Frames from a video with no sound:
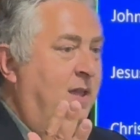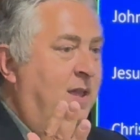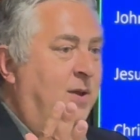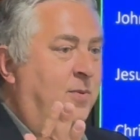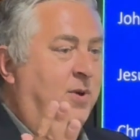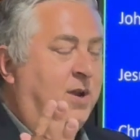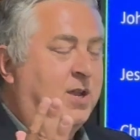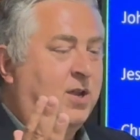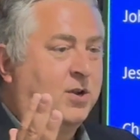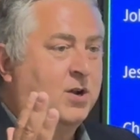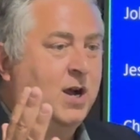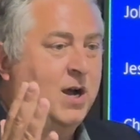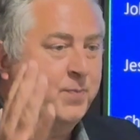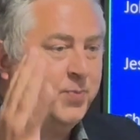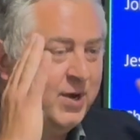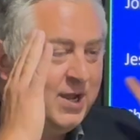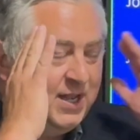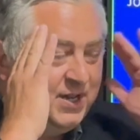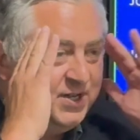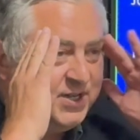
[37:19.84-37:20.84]
We can
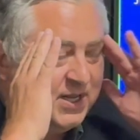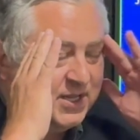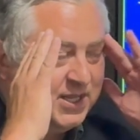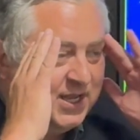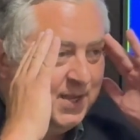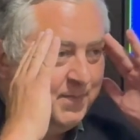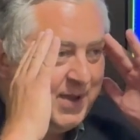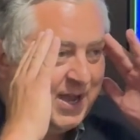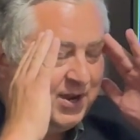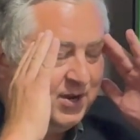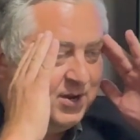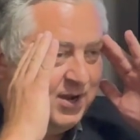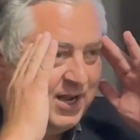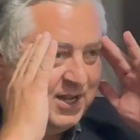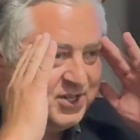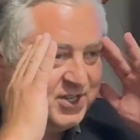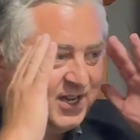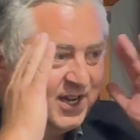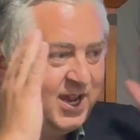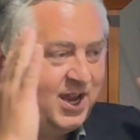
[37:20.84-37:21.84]
comprehend something about
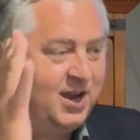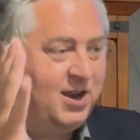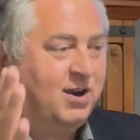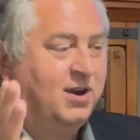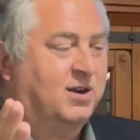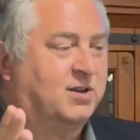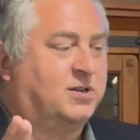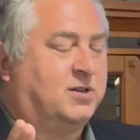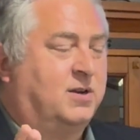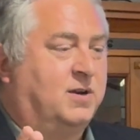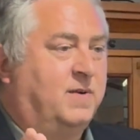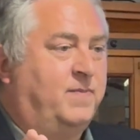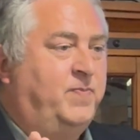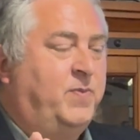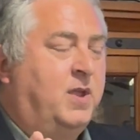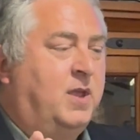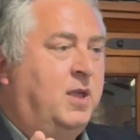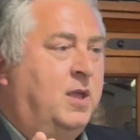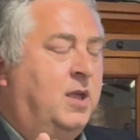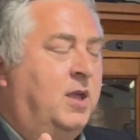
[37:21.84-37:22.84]
God's character
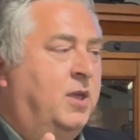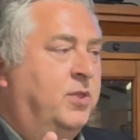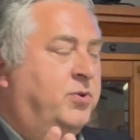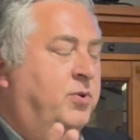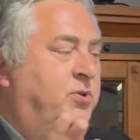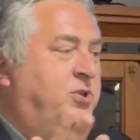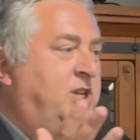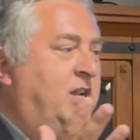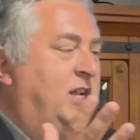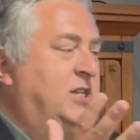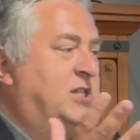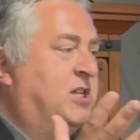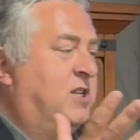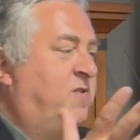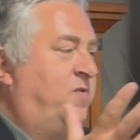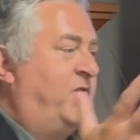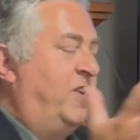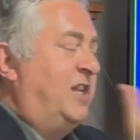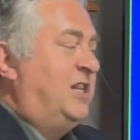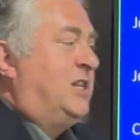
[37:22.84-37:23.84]
through Jesus
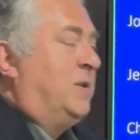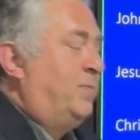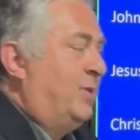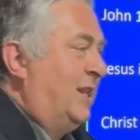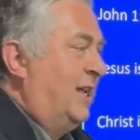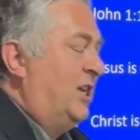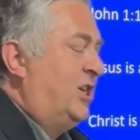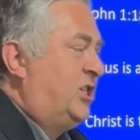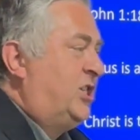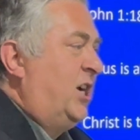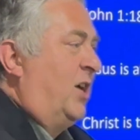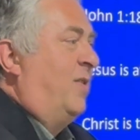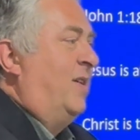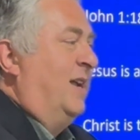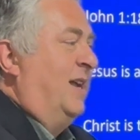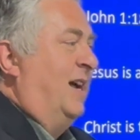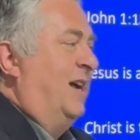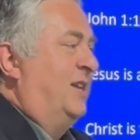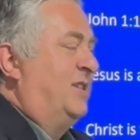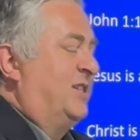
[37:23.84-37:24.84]
visibly
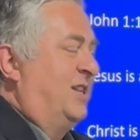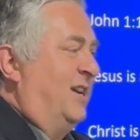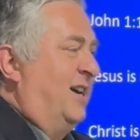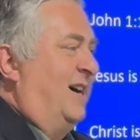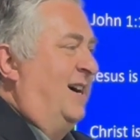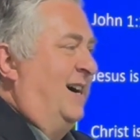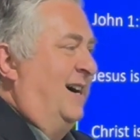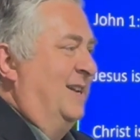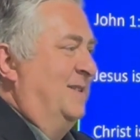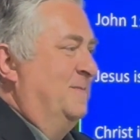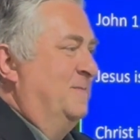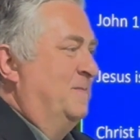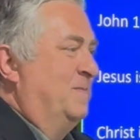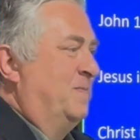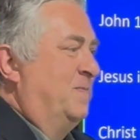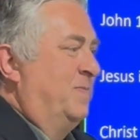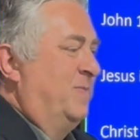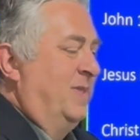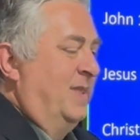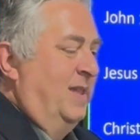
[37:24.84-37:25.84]
showing us God.
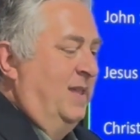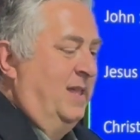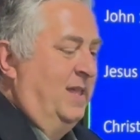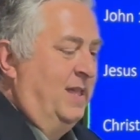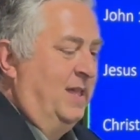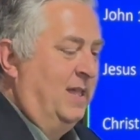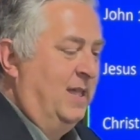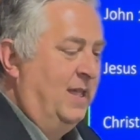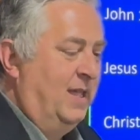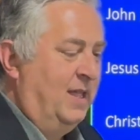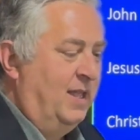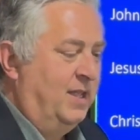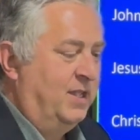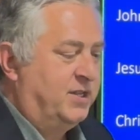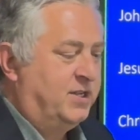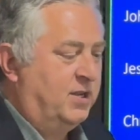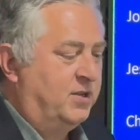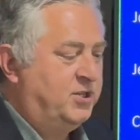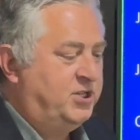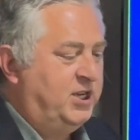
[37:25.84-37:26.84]

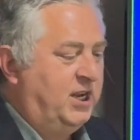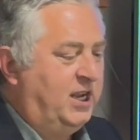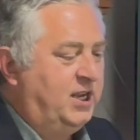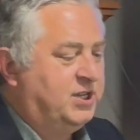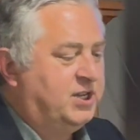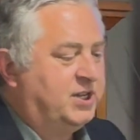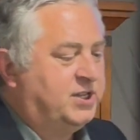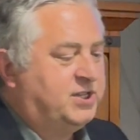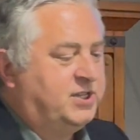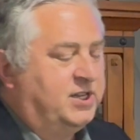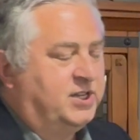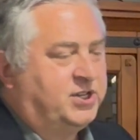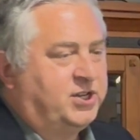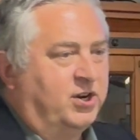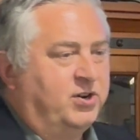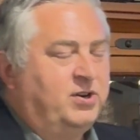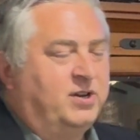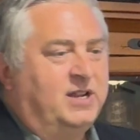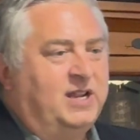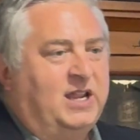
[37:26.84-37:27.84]
So Jesus
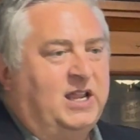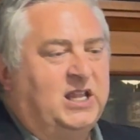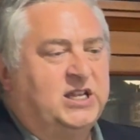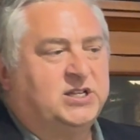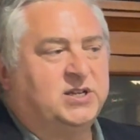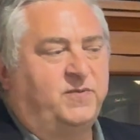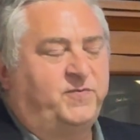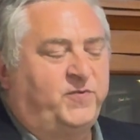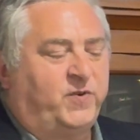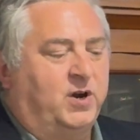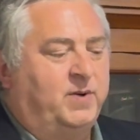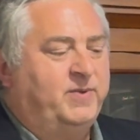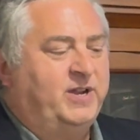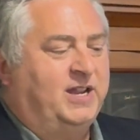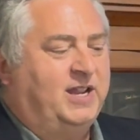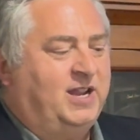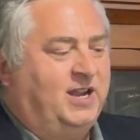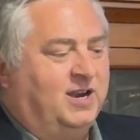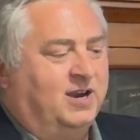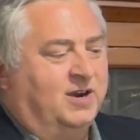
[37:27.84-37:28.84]
certainly is affirming
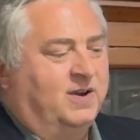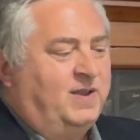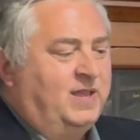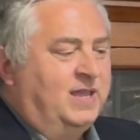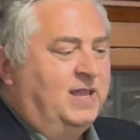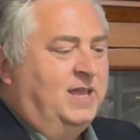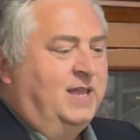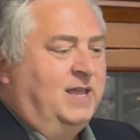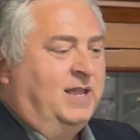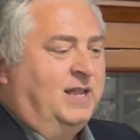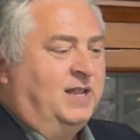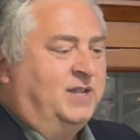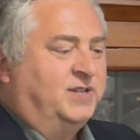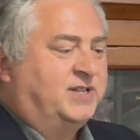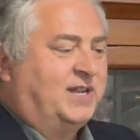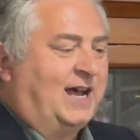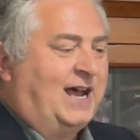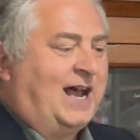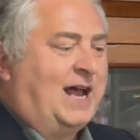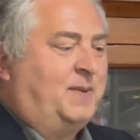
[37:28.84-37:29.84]
here
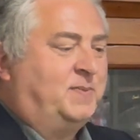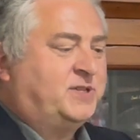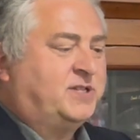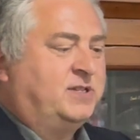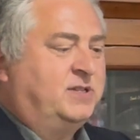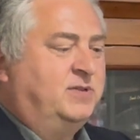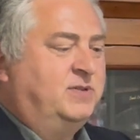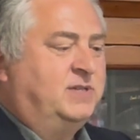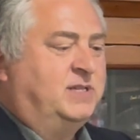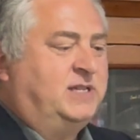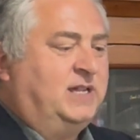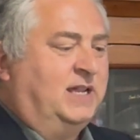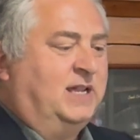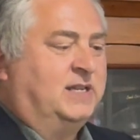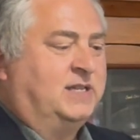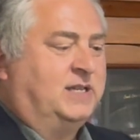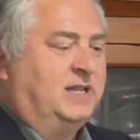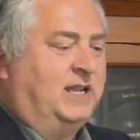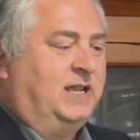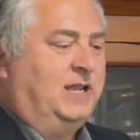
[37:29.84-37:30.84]
his absolute
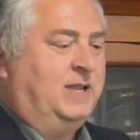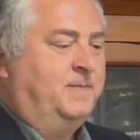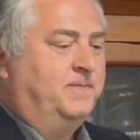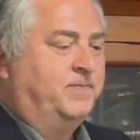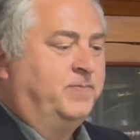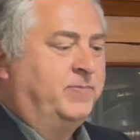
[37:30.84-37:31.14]
deity